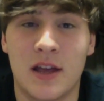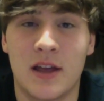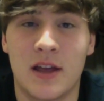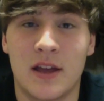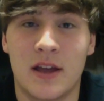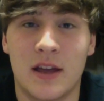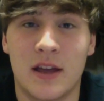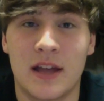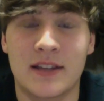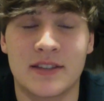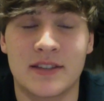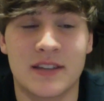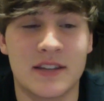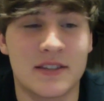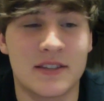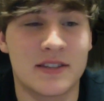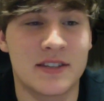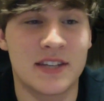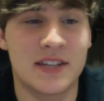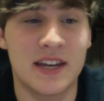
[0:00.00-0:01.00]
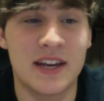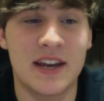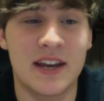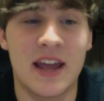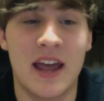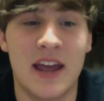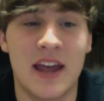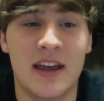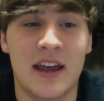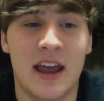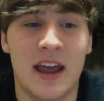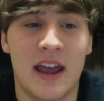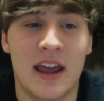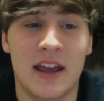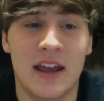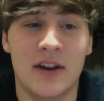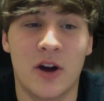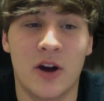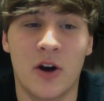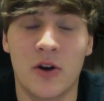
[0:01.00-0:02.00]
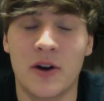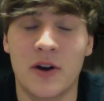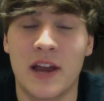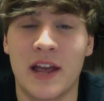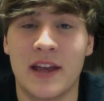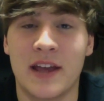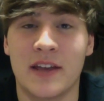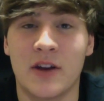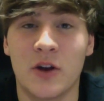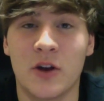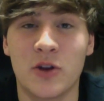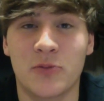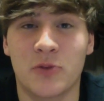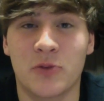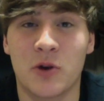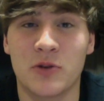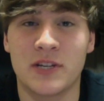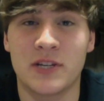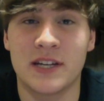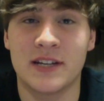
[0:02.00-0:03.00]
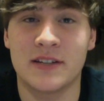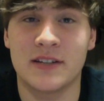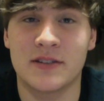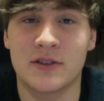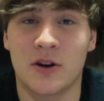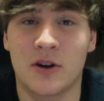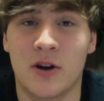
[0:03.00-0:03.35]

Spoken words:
And since DNA and RNA and other proteins